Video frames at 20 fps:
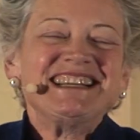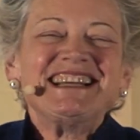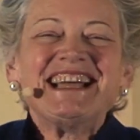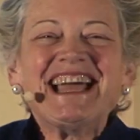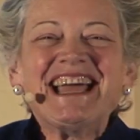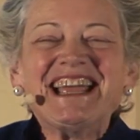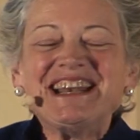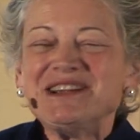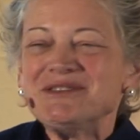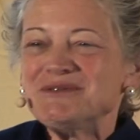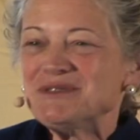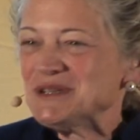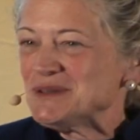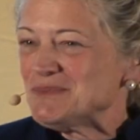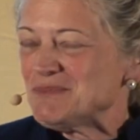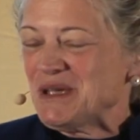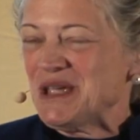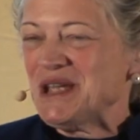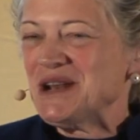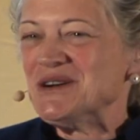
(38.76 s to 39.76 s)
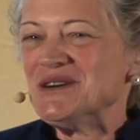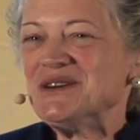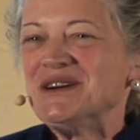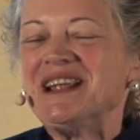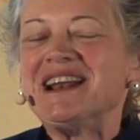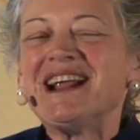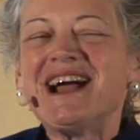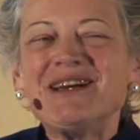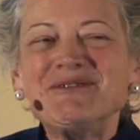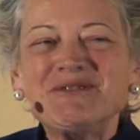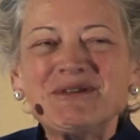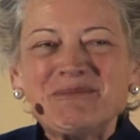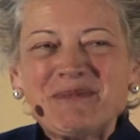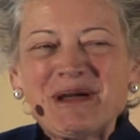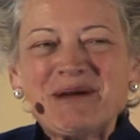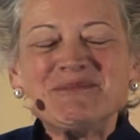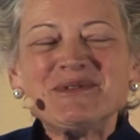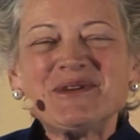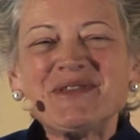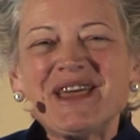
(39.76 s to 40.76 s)
And it was Peter, and I
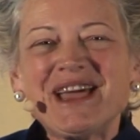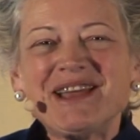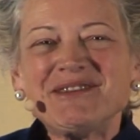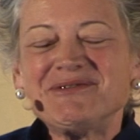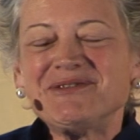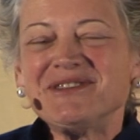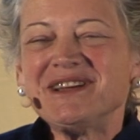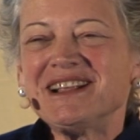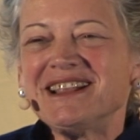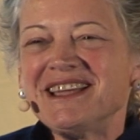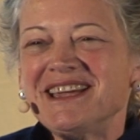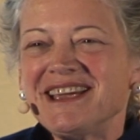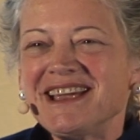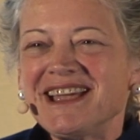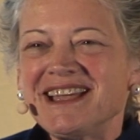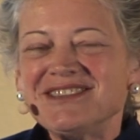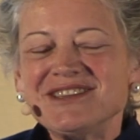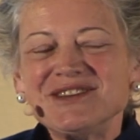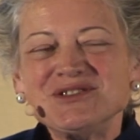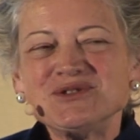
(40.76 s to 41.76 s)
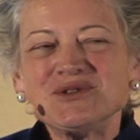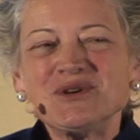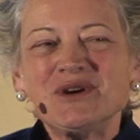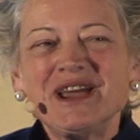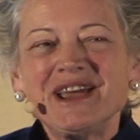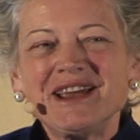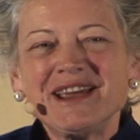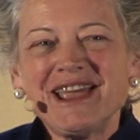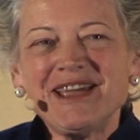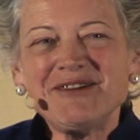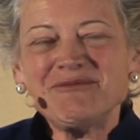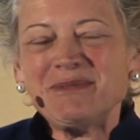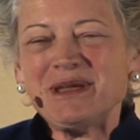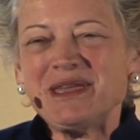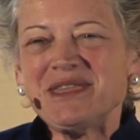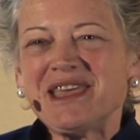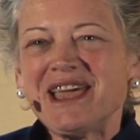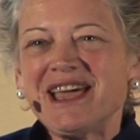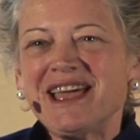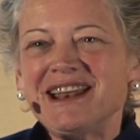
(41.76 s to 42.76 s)
remember that feeling and the joy it gave me
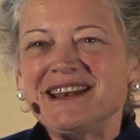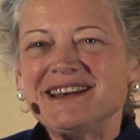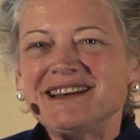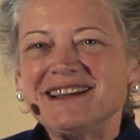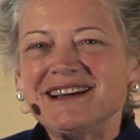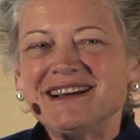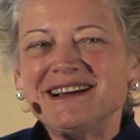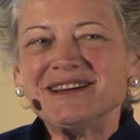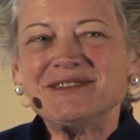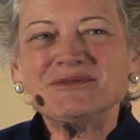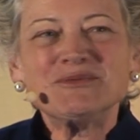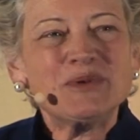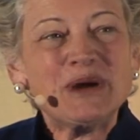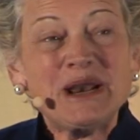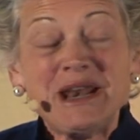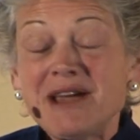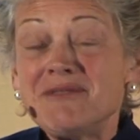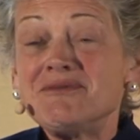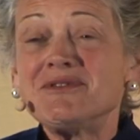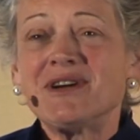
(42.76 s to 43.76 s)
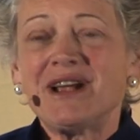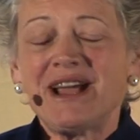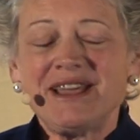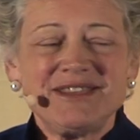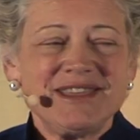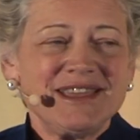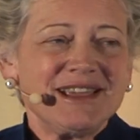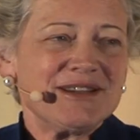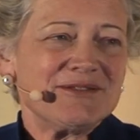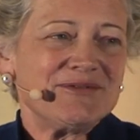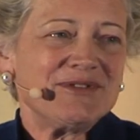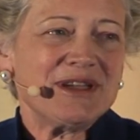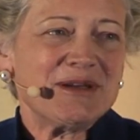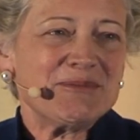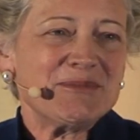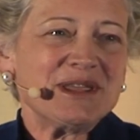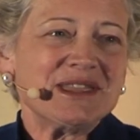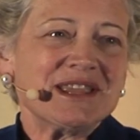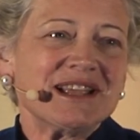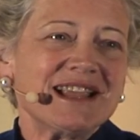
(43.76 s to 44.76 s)
then whenever I think of
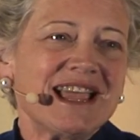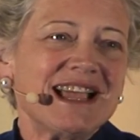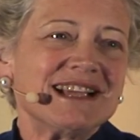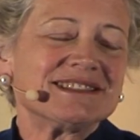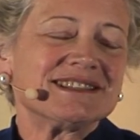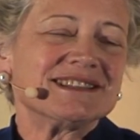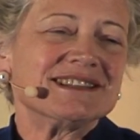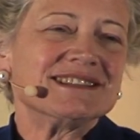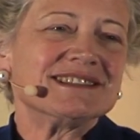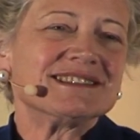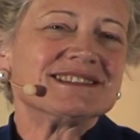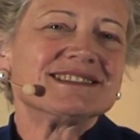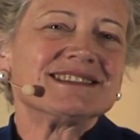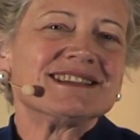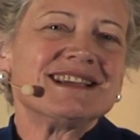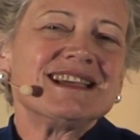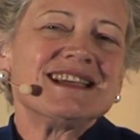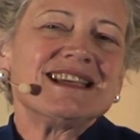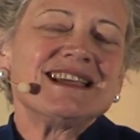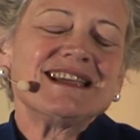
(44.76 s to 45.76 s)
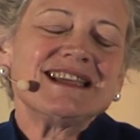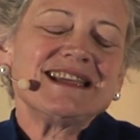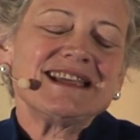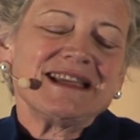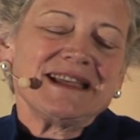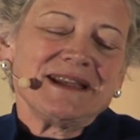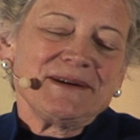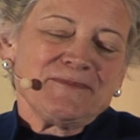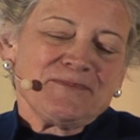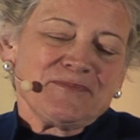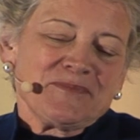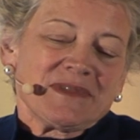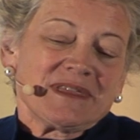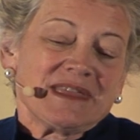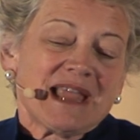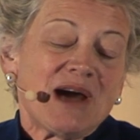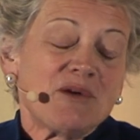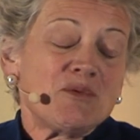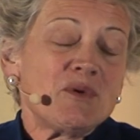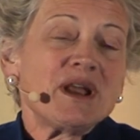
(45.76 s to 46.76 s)
him and the lessons.
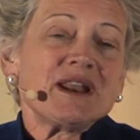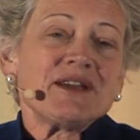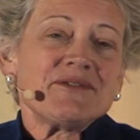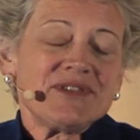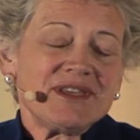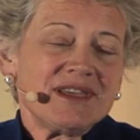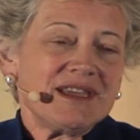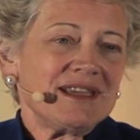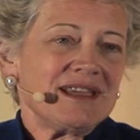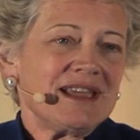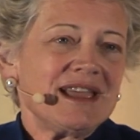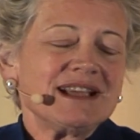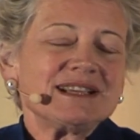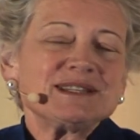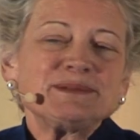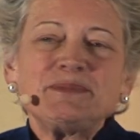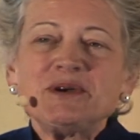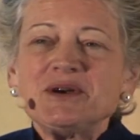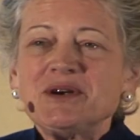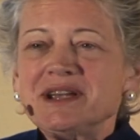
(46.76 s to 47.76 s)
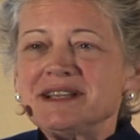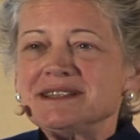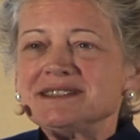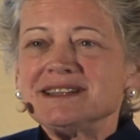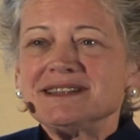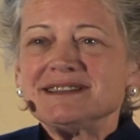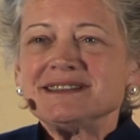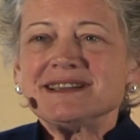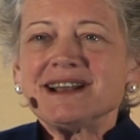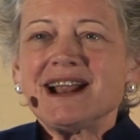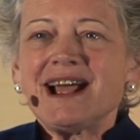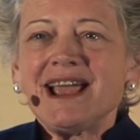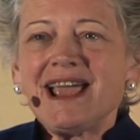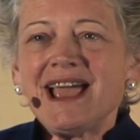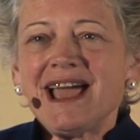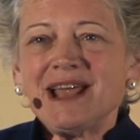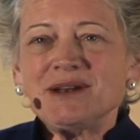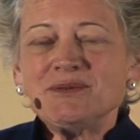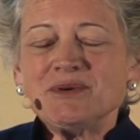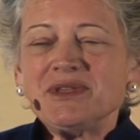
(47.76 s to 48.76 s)
Now, one of the experiences that I
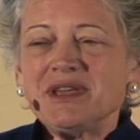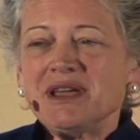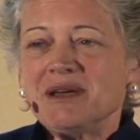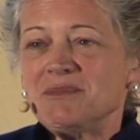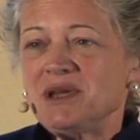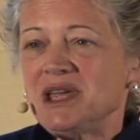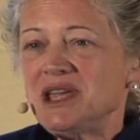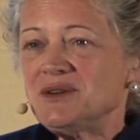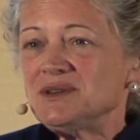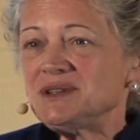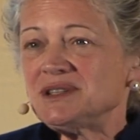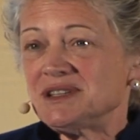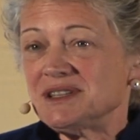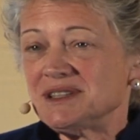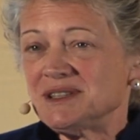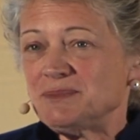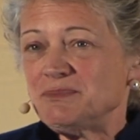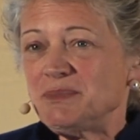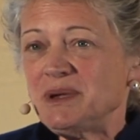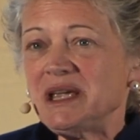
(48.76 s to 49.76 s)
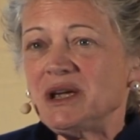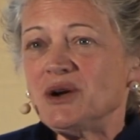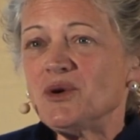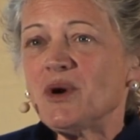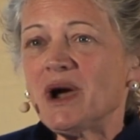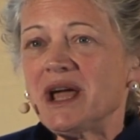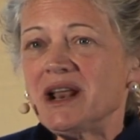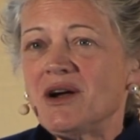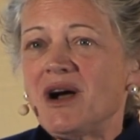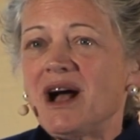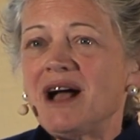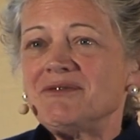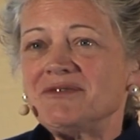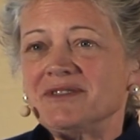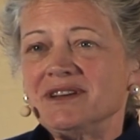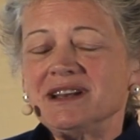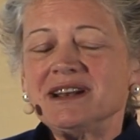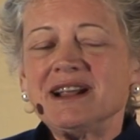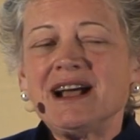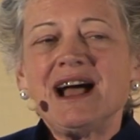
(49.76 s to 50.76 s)
had with him, he used to speak quite
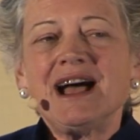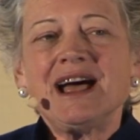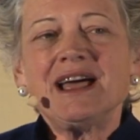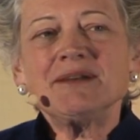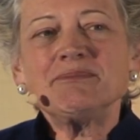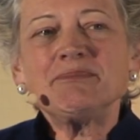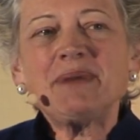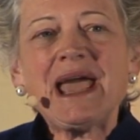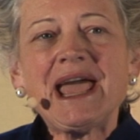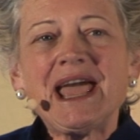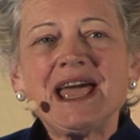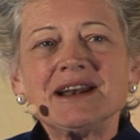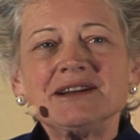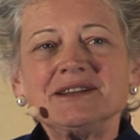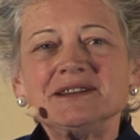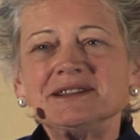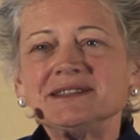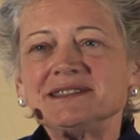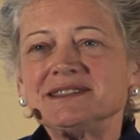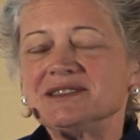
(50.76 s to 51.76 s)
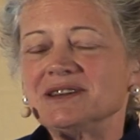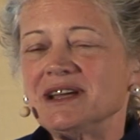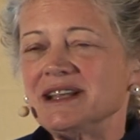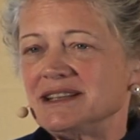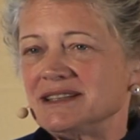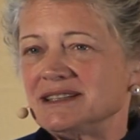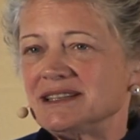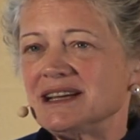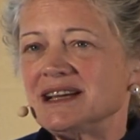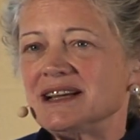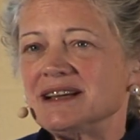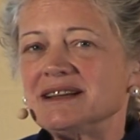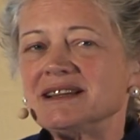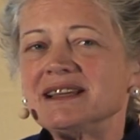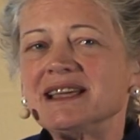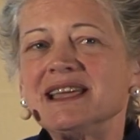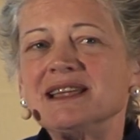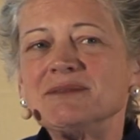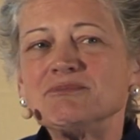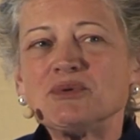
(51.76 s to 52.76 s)
often on panels and
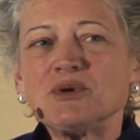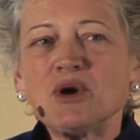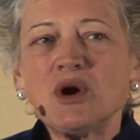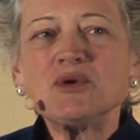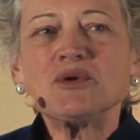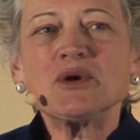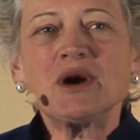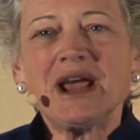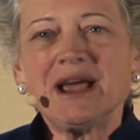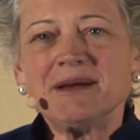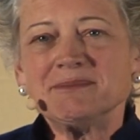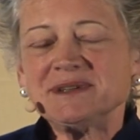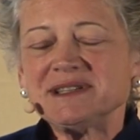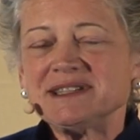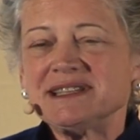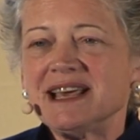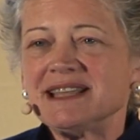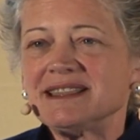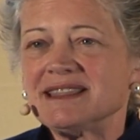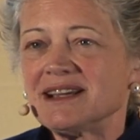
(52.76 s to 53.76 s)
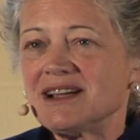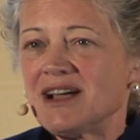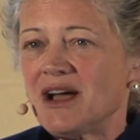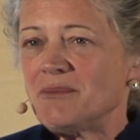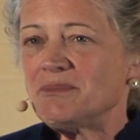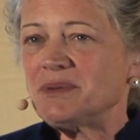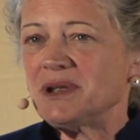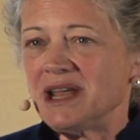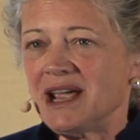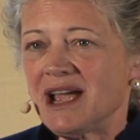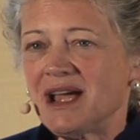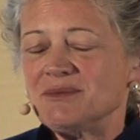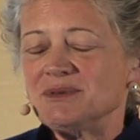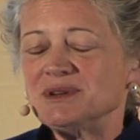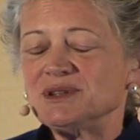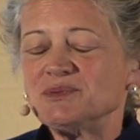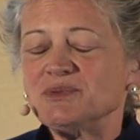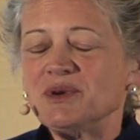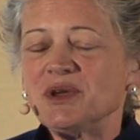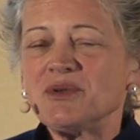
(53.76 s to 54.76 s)
in programs that the company I
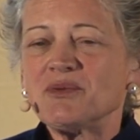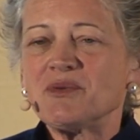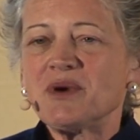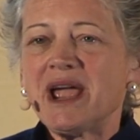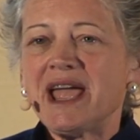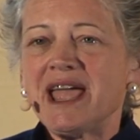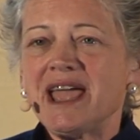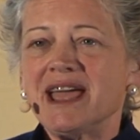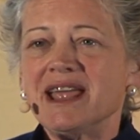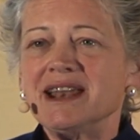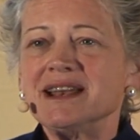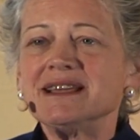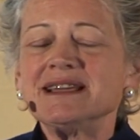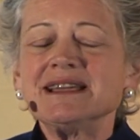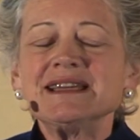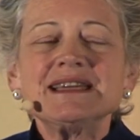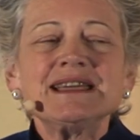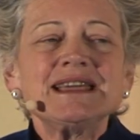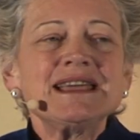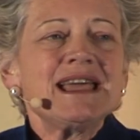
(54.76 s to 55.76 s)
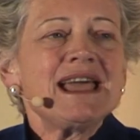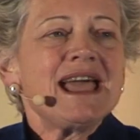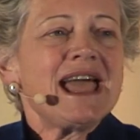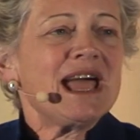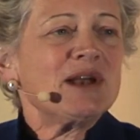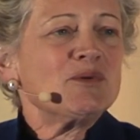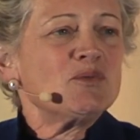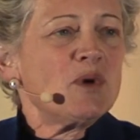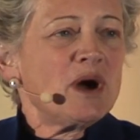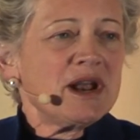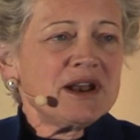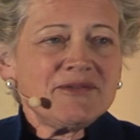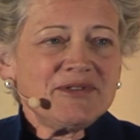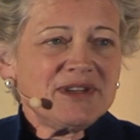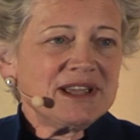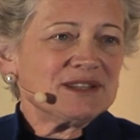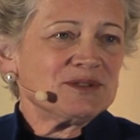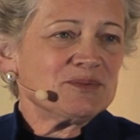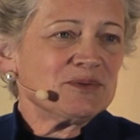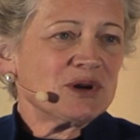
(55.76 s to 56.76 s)
was with ran. And one of
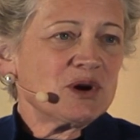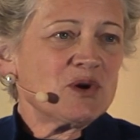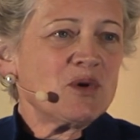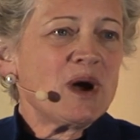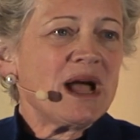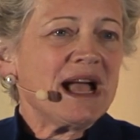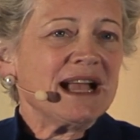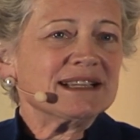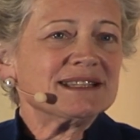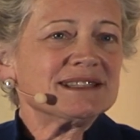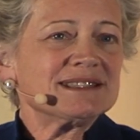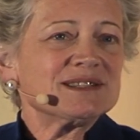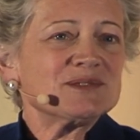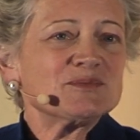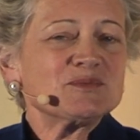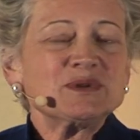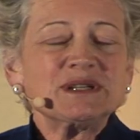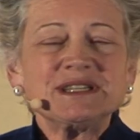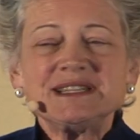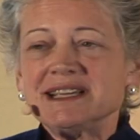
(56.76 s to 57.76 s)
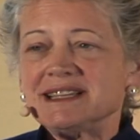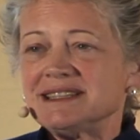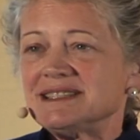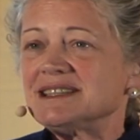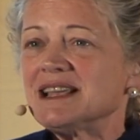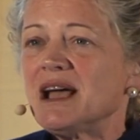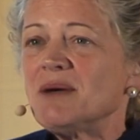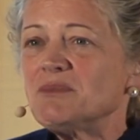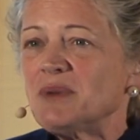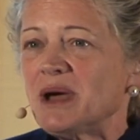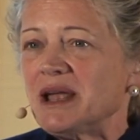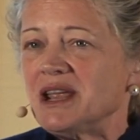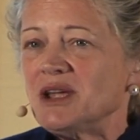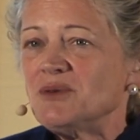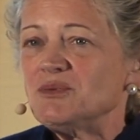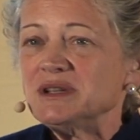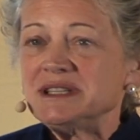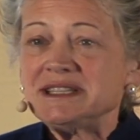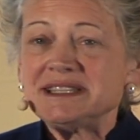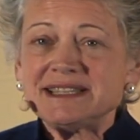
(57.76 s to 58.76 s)
his requests was that somebody
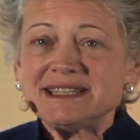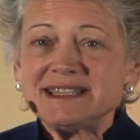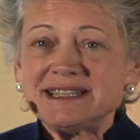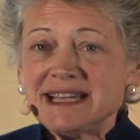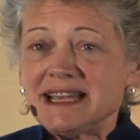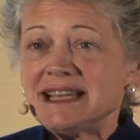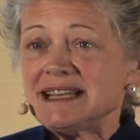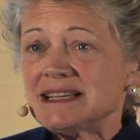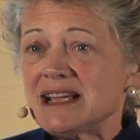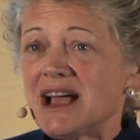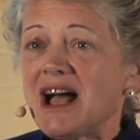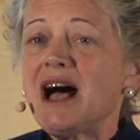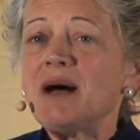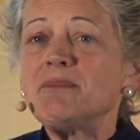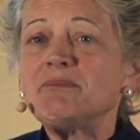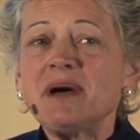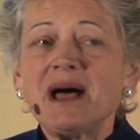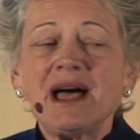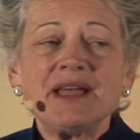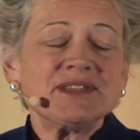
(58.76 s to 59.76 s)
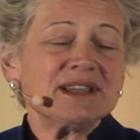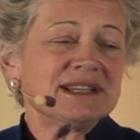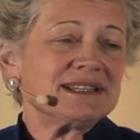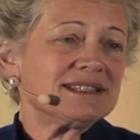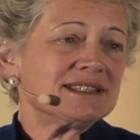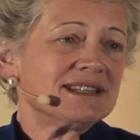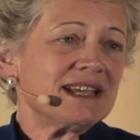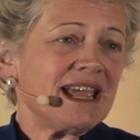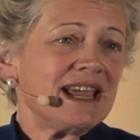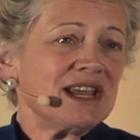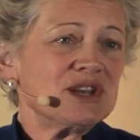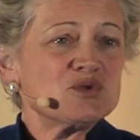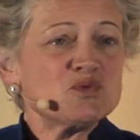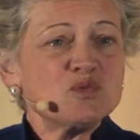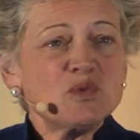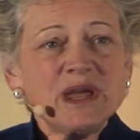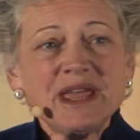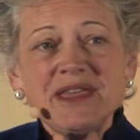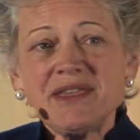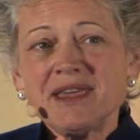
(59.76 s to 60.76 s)
would sit up on the stage
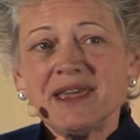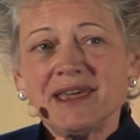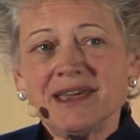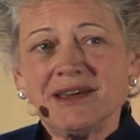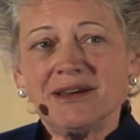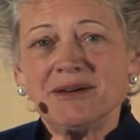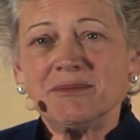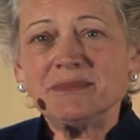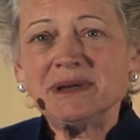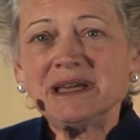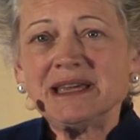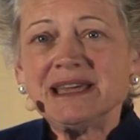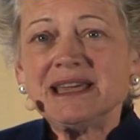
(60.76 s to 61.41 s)
with him